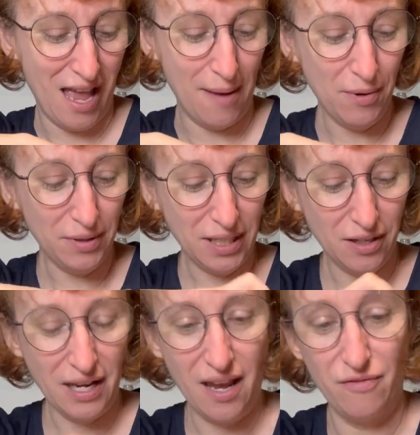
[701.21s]
I'm only
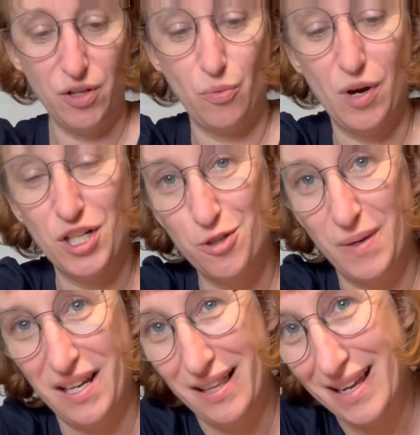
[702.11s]
going to have you watch
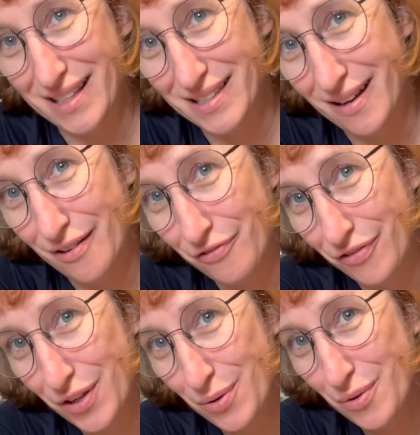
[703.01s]
me glaze a
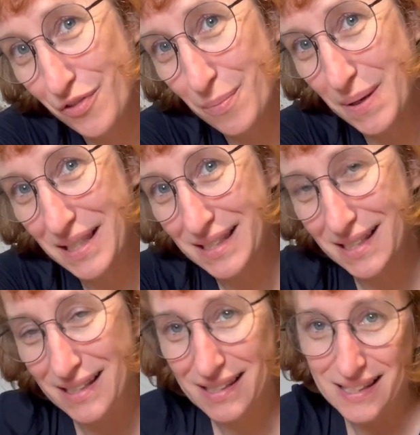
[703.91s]
few of the
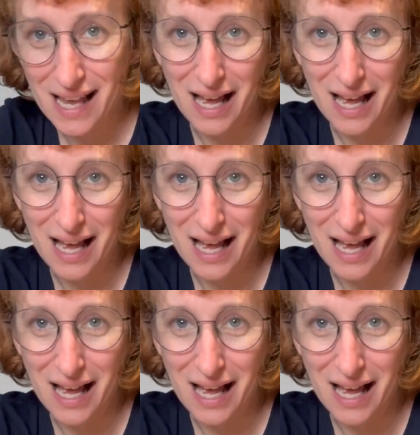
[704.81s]
pieces.